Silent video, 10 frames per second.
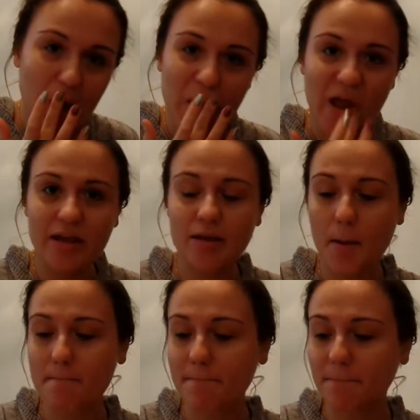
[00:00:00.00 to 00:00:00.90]
and
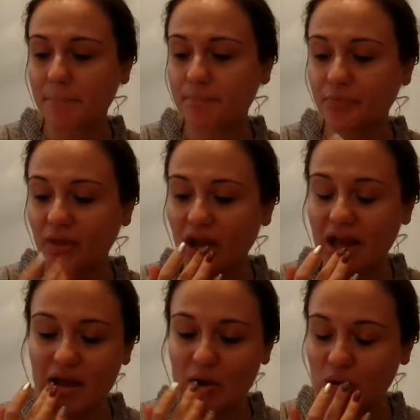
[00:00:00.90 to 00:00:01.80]

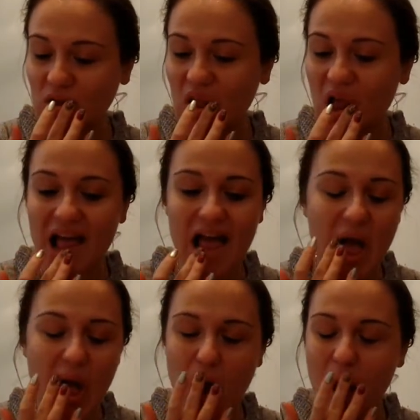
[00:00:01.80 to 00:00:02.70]
it was,
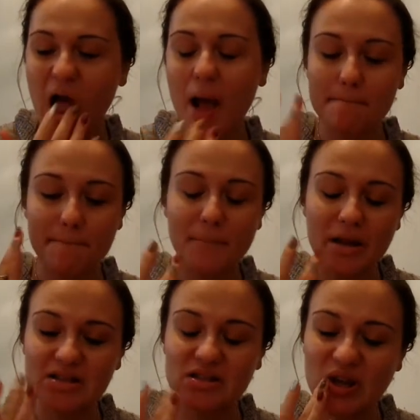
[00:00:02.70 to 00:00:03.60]

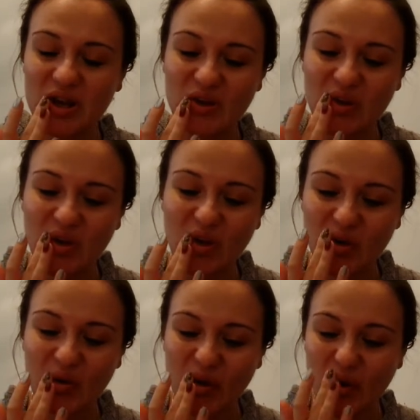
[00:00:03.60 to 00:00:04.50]
my skin is
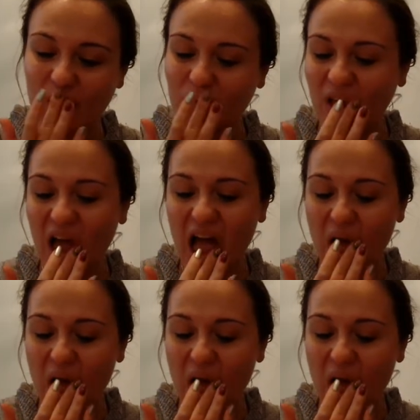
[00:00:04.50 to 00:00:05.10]
so soft,